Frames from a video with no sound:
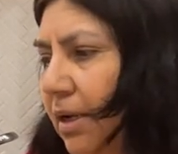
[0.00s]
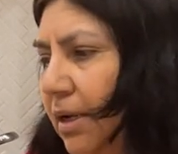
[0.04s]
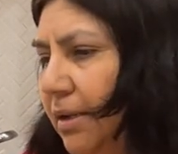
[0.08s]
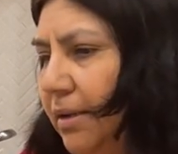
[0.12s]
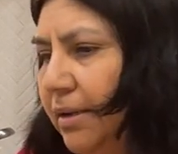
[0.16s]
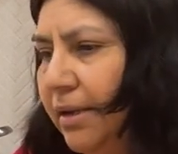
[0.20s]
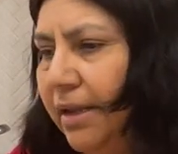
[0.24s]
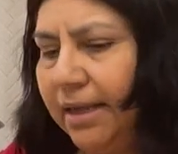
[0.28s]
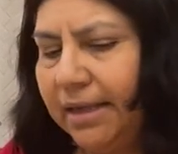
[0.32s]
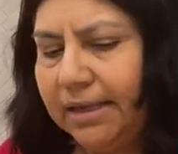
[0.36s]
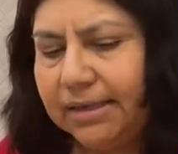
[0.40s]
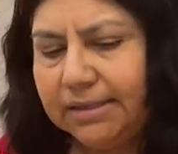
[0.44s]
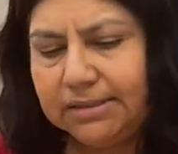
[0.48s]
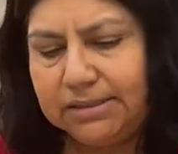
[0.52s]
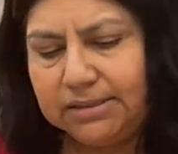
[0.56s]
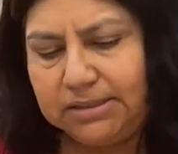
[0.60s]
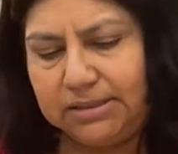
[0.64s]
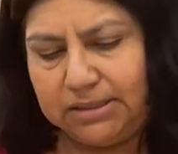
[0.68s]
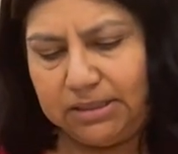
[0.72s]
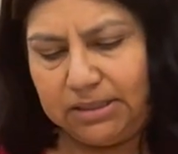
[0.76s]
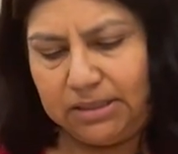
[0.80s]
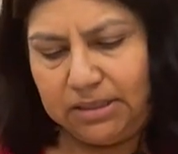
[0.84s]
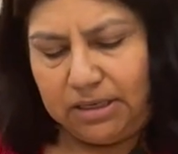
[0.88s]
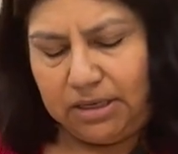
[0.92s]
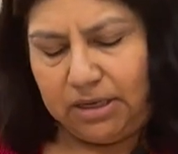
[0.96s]

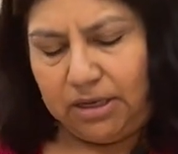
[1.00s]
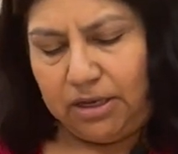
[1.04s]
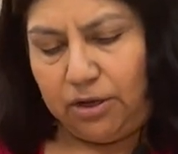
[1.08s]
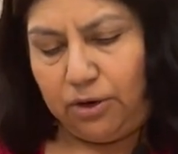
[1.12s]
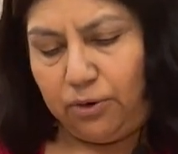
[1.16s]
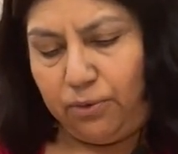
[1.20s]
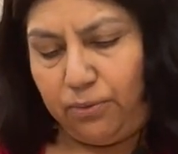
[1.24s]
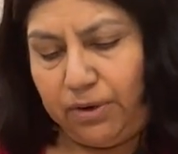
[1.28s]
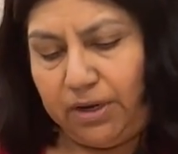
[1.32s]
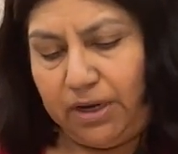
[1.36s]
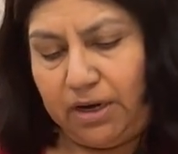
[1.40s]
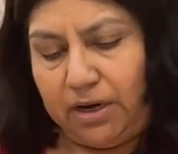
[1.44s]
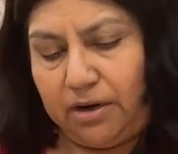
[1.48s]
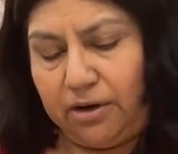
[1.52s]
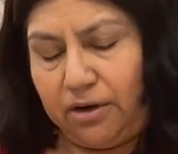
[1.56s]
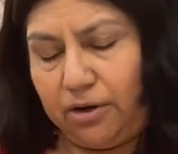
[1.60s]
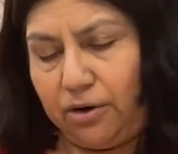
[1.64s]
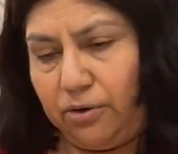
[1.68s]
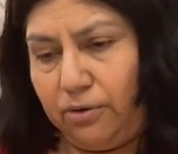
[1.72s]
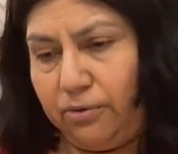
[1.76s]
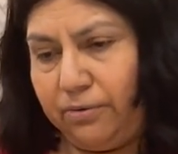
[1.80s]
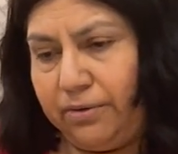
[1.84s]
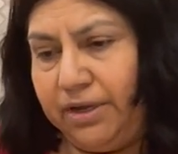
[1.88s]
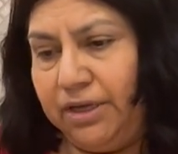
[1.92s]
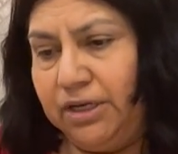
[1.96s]
Next, we are
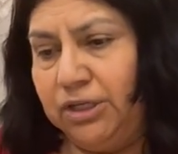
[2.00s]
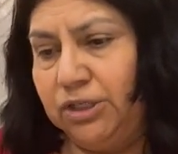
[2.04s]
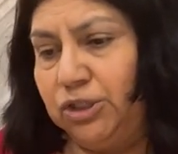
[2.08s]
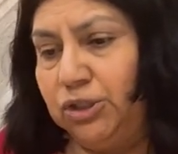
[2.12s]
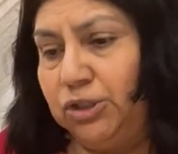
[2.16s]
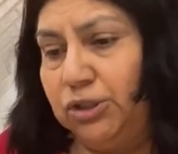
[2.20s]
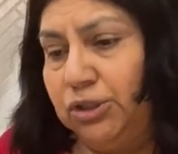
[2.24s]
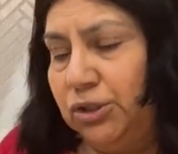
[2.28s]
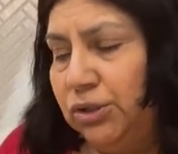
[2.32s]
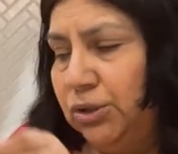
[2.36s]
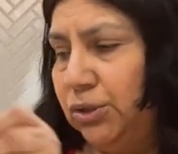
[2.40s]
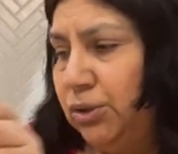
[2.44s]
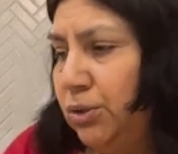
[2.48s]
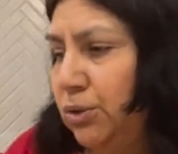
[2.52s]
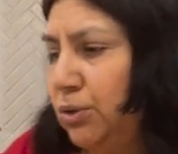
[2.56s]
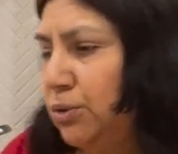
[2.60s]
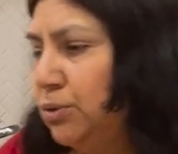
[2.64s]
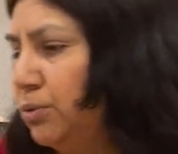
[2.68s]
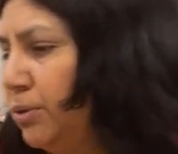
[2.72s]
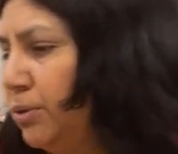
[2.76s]
going to